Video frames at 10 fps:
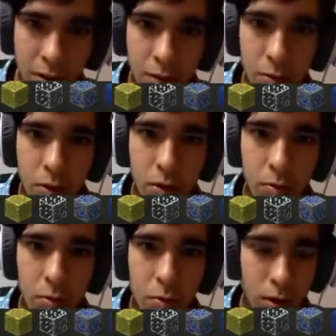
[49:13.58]
And we're going to
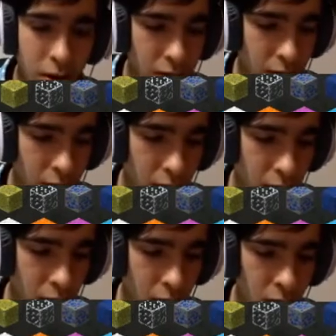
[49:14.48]
put 1
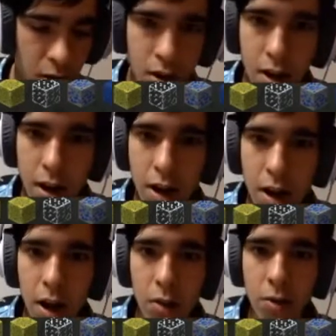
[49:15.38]
there, and
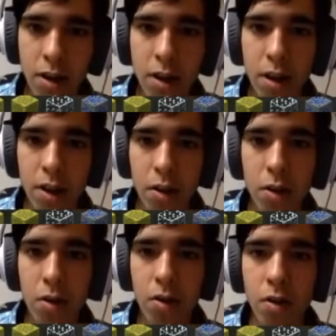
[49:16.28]
another one
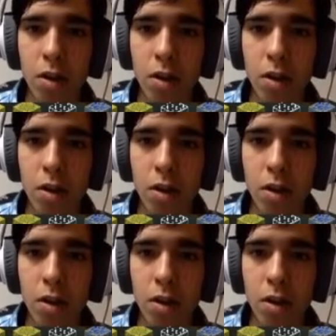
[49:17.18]
here.